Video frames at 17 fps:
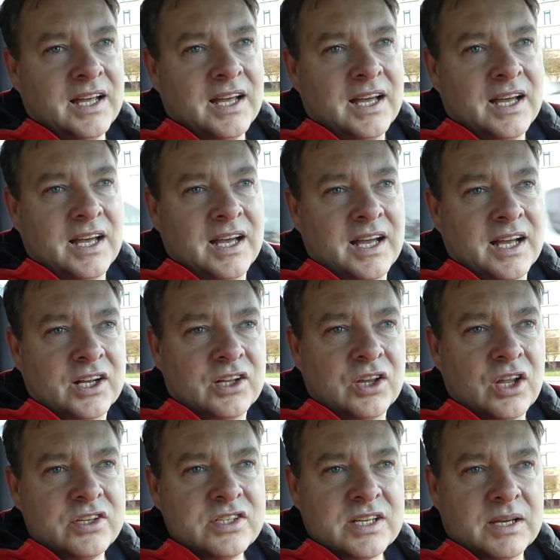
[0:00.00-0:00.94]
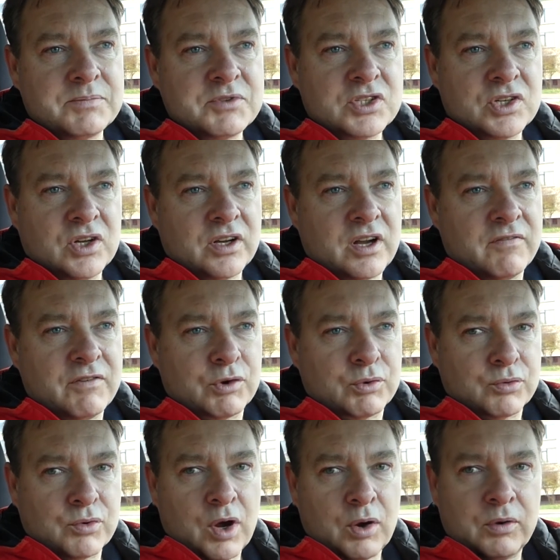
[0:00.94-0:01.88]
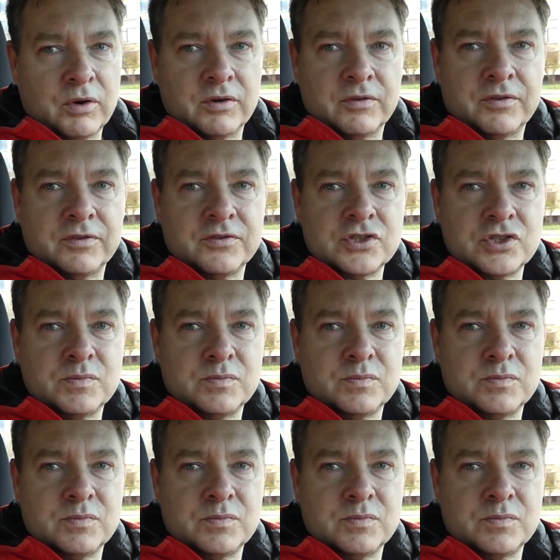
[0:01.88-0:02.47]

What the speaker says: a close-up shot of a row of